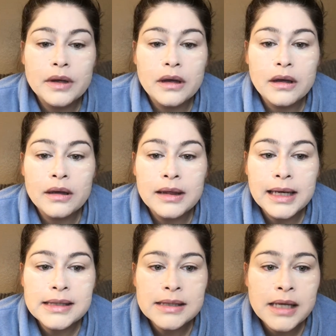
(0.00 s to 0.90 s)

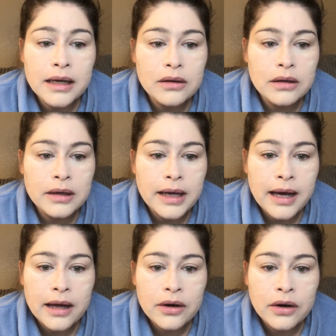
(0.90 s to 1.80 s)
Let's take a look
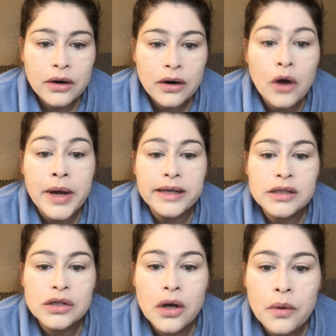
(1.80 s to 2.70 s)
at her. Okay,
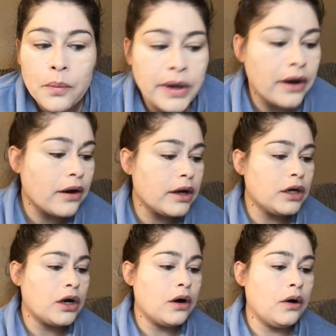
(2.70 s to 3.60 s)
so we are gonna
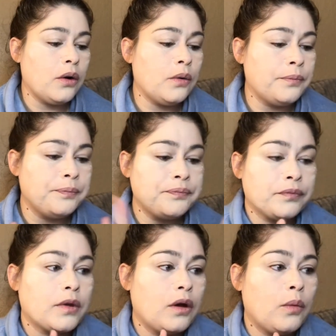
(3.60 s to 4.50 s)
go
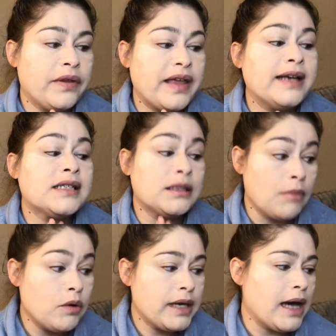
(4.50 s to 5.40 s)
with a
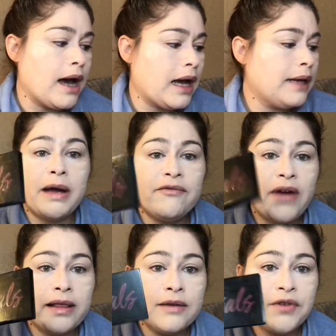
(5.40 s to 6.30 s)
smoky eye,
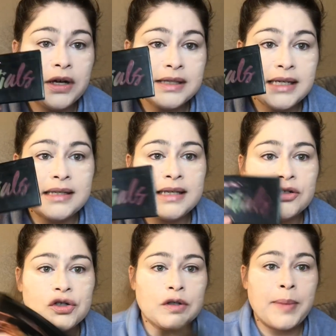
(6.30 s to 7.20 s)
Violet Voss
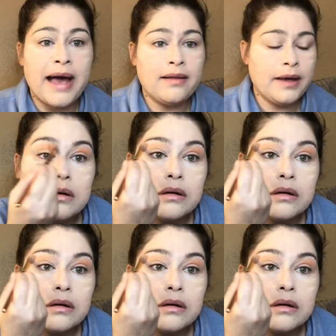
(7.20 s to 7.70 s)
Essentials palette.